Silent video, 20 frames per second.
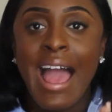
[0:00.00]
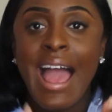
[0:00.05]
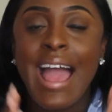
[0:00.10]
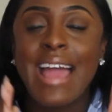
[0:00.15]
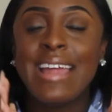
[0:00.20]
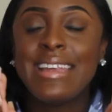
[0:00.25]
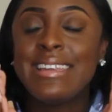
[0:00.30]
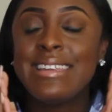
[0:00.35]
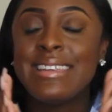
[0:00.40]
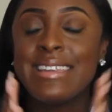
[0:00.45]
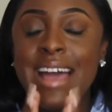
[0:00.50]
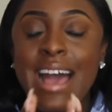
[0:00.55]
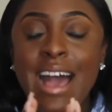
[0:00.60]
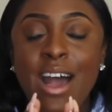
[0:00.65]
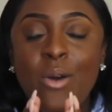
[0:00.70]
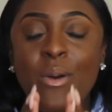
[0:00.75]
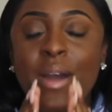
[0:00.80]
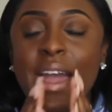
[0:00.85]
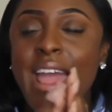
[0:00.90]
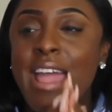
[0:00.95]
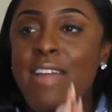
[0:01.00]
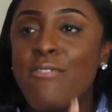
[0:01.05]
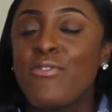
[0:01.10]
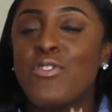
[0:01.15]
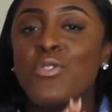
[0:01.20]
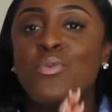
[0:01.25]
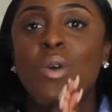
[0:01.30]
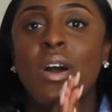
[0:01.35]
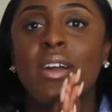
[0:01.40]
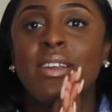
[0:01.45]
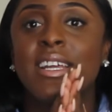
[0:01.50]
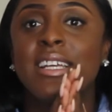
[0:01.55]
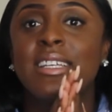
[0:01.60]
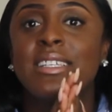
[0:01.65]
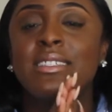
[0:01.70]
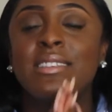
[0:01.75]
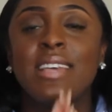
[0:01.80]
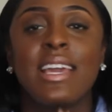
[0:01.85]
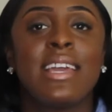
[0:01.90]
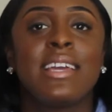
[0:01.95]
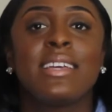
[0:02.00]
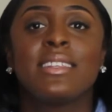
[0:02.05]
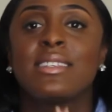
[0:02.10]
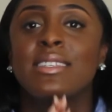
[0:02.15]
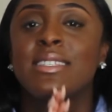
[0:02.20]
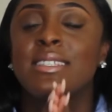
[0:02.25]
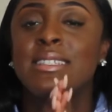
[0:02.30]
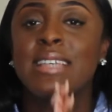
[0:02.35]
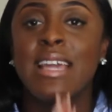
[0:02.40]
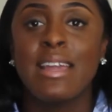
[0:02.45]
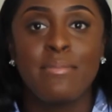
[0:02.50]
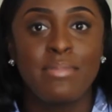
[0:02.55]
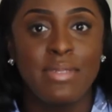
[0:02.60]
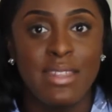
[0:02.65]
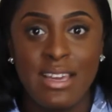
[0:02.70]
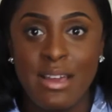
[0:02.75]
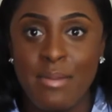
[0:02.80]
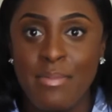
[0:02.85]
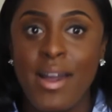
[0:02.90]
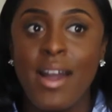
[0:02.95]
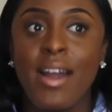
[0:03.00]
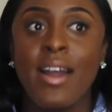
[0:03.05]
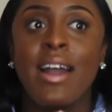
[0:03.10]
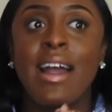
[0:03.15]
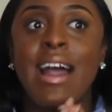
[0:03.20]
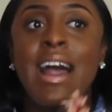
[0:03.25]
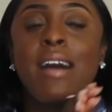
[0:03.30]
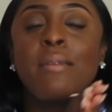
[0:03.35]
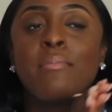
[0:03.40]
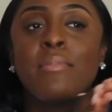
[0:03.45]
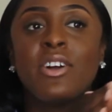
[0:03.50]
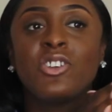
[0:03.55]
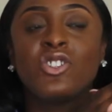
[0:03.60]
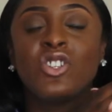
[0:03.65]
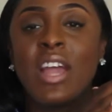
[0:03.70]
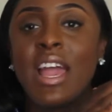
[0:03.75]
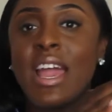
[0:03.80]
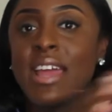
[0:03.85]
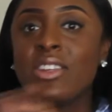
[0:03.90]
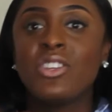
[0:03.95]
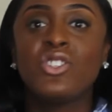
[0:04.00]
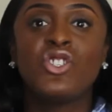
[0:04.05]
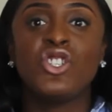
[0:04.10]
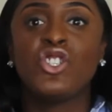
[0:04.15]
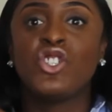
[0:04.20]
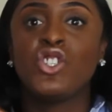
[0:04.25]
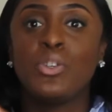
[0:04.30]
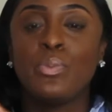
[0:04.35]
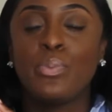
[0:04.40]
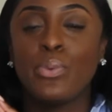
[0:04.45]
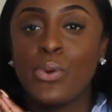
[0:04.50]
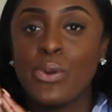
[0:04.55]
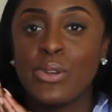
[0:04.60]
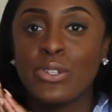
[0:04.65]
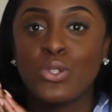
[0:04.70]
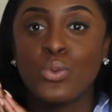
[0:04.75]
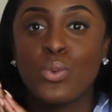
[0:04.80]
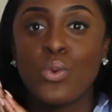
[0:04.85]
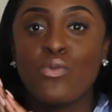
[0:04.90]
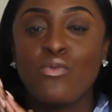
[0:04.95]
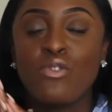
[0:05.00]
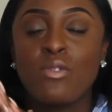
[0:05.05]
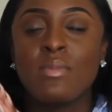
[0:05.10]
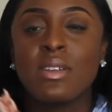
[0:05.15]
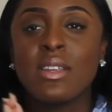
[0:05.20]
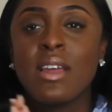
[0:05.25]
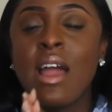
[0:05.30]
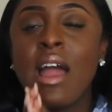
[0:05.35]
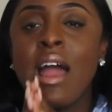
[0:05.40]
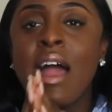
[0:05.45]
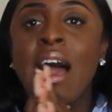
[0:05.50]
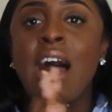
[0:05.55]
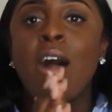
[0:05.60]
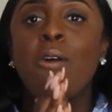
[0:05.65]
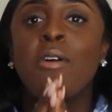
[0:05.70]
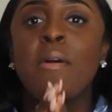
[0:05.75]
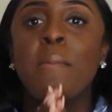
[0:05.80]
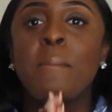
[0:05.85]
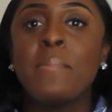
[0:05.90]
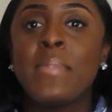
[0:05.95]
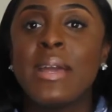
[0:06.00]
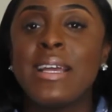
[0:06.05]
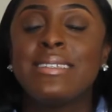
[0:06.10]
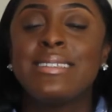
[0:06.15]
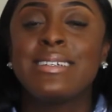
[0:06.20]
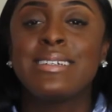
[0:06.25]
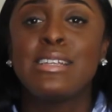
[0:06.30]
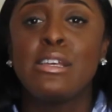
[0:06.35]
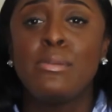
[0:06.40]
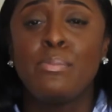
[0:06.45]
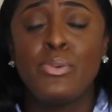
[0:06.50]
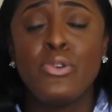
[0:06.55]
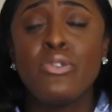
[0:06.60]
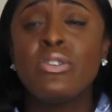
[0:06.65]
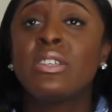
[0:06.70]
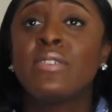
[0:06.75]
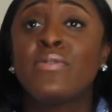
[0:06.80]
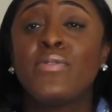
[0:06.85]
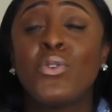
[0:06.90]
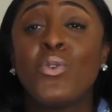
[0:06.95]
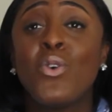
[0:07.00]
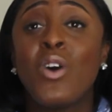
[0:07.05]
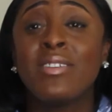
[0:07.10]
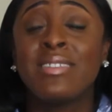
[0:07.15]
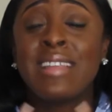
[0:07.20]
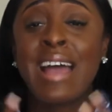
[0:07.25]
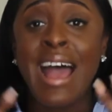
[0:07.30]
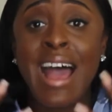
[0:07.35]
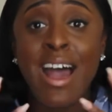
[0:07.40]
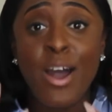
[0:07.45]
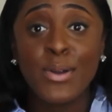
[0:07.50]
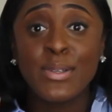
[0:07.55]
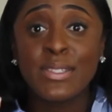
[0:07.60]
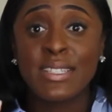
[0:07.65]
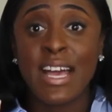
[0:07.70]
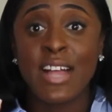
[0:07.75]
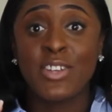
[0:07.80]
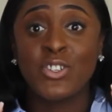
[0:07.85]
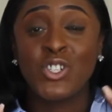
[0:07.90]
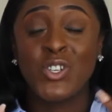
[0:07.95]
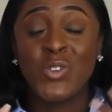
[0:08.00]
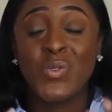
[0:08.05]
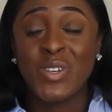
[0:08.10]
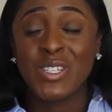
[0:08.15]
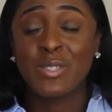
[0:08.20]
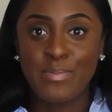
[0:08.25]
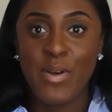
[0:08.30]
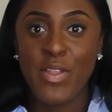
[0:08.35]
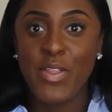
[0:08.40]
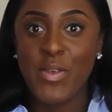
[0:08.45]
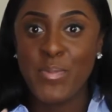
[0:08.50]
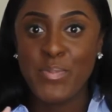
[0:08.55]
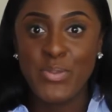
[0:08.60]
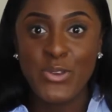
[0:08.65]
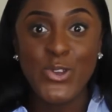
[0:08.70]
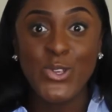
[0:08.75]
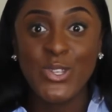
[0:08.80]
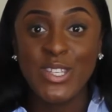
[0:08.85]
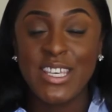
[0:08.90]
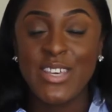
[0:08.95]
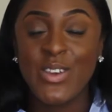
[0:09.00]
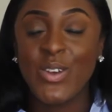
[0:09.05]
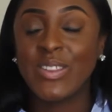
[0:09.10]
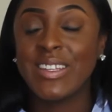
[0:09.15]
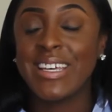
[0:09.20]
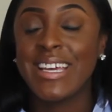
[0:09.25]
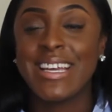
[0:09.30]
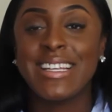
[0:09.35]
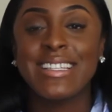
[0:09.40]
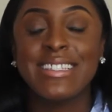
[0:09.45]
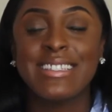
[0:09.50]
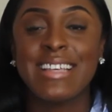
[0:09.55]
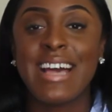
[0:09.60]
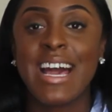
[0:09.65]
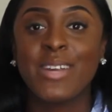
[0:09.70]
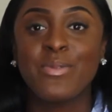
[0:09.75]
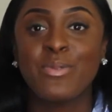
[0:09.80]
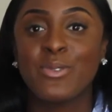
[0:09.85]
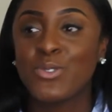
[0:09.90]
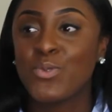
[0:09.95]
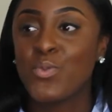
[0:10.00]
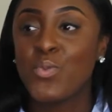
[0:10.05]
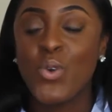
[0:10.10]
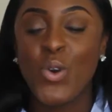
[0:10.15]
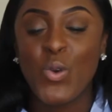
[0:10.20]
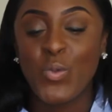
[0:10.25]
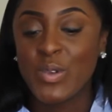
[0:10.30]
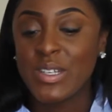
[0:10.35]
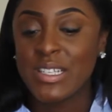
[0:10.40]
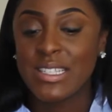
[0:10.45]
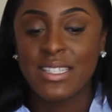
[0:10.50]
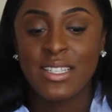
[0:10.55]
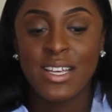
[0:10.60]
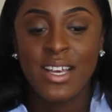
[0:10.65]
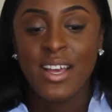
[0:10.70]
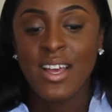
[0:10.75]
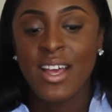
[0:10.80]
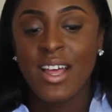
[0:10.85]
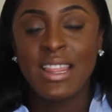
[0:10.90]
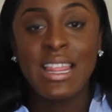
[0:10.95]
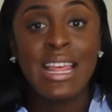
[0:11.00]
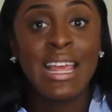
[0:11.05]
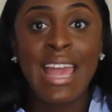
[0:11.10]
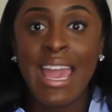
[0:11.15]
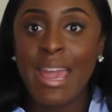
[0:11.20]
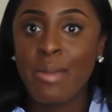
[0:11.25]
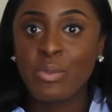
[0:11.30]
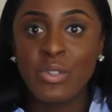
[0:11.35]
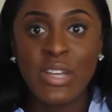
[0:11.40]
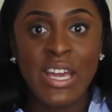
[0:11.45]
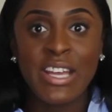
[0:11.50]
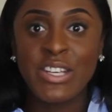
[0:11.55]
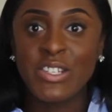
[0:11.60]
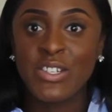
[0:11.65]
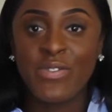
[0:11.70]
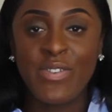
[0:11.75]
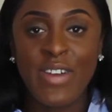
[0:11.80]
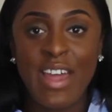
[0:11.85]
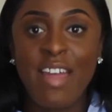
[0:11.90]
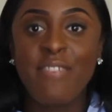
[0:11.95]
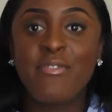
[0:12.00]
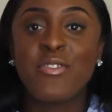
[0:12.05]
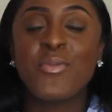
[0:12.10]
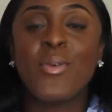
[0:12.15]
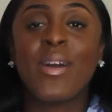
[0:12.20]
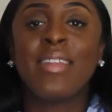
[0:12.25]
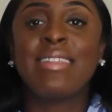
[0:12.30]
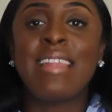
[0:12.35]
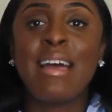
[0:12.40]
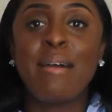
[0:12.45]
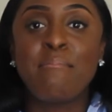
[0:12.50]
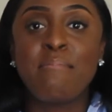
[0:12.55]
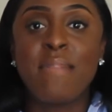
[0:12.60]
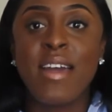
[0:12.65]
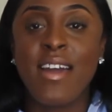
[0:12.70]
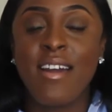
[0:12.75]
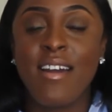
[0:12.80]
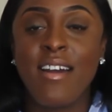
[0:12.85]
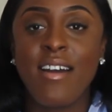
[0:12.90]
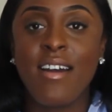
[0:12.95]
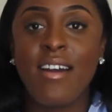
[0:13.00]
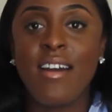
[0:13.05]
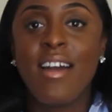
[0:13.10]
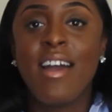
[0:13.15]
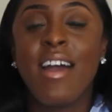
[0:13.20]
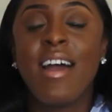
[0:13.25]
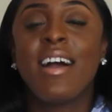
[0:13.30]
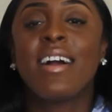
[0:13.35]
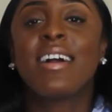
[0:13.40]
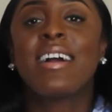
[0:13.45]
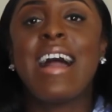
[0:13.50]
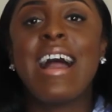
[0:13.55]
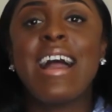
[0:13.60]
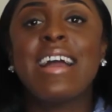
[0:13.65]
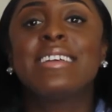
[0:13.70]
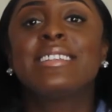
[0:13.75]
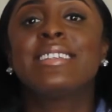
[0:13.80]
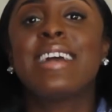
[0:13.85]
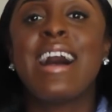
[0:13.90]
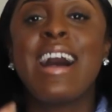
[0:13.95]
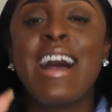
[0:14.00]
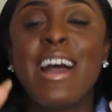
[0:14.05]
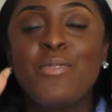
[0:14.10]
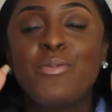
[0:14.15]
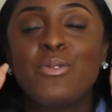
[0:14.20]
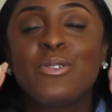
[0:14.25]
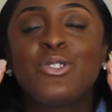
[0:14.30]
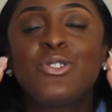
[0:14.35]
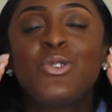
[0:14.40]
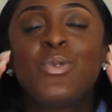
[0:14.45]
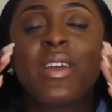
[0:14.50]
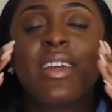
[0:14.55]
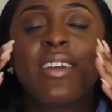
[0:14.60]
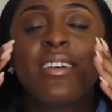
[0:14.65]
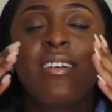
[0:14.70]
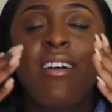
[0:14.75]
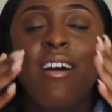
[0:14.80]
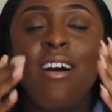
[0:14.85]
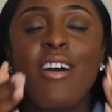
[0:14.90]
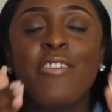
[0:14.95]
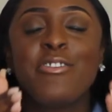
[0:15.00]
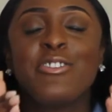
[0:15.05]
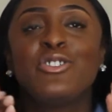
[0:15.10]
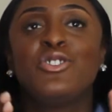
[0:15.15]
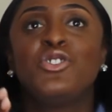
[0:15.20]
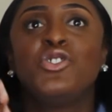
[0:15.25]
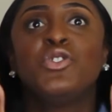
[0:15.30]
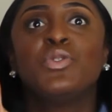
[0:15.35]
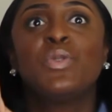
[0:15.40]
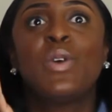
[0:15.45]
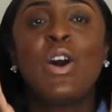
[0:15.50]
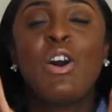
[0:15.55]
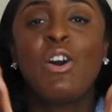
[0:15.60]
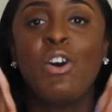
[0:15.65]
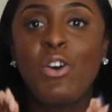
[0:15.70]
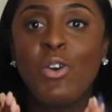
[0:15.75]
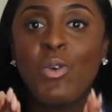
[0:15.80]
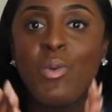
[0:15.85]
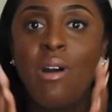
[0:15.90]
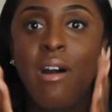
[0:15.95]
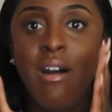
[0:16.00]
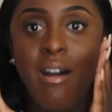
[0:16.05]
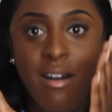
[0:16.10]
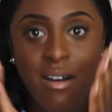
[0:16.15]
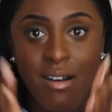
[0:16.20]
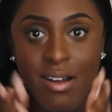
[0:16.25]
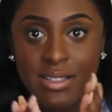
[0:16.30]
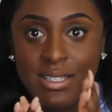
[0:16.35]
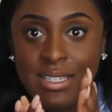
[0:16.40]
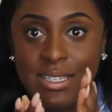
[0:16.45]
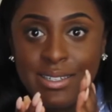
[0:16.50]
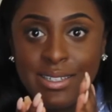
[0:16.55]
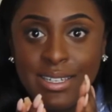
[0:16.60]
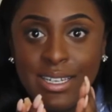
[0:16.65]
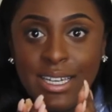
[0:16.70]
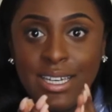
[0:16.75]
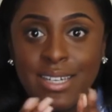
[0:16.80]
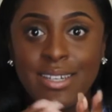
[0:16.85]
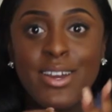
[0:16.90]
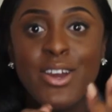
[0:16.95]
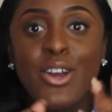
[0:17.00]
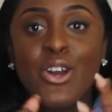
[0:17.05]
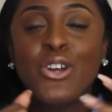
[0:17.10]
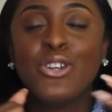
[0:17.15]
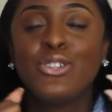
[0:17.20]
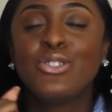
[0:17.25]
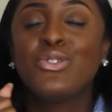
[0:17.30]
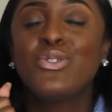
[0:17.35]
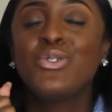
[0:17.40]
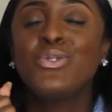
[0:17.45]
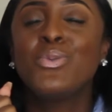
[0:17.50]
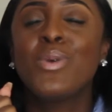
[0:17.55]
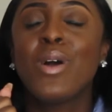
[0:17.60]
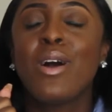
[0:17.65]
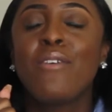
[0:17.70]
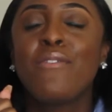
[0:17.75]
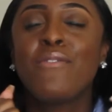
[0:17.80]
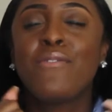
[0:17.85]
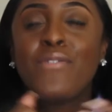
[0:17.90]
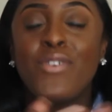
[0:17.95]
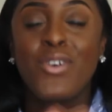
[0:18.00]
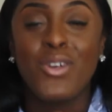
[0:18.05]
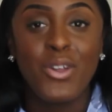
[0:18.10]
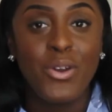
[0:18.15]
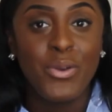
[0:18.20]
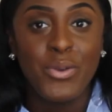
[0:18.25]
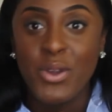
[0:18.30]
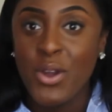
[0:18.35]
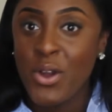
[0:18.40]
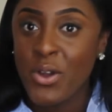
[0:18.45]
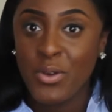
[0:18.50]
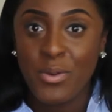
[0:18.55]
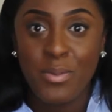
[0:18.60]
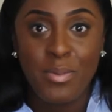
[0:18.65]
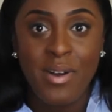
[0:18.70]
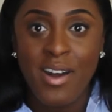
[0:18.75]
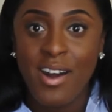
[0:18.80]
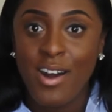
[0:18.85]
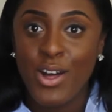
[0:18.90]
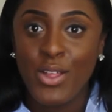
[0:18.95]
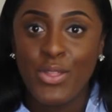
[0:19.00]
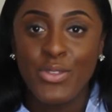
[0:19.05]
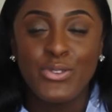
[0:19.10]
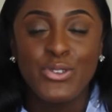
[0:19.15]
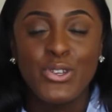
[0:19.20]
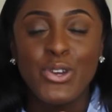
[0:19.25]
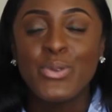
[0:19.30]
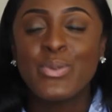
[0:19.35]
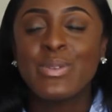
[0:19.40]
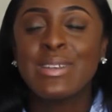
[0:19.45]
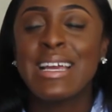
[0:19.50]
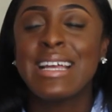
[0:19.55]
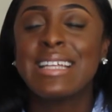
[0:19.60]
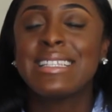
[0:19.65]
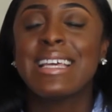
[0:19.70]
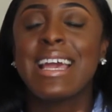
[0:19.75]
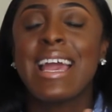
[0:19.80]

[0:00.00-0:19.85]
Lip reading: And now everyone is saying the same thing about her, how much energy she brought into a room and how amazingly beautiful on the outside she was. But the beauty on the inside was what was the game changer for everyone that met her. Guys, I want to encourage you wholeheartedly to follow your own path. Don't let